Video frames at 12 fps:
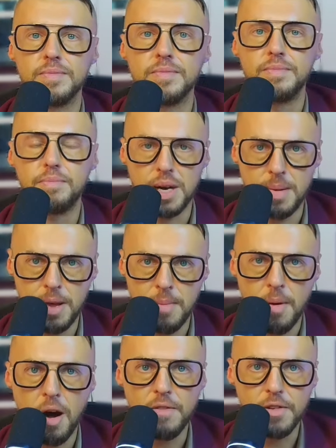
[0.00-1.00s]
Premium
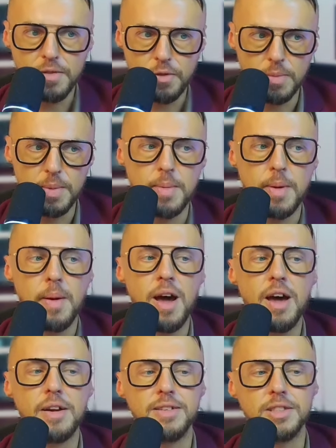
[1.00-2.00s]
offer for premium
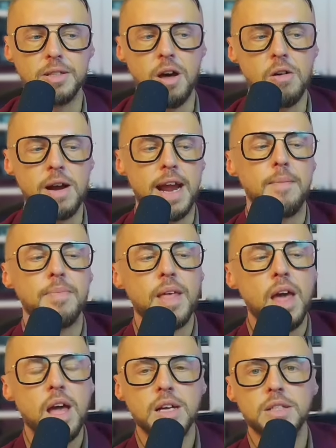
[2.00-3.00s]
audience. Okay,
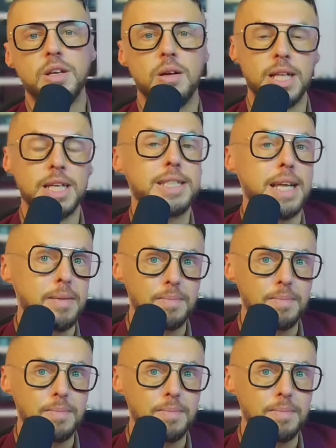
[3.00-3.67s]
so listen,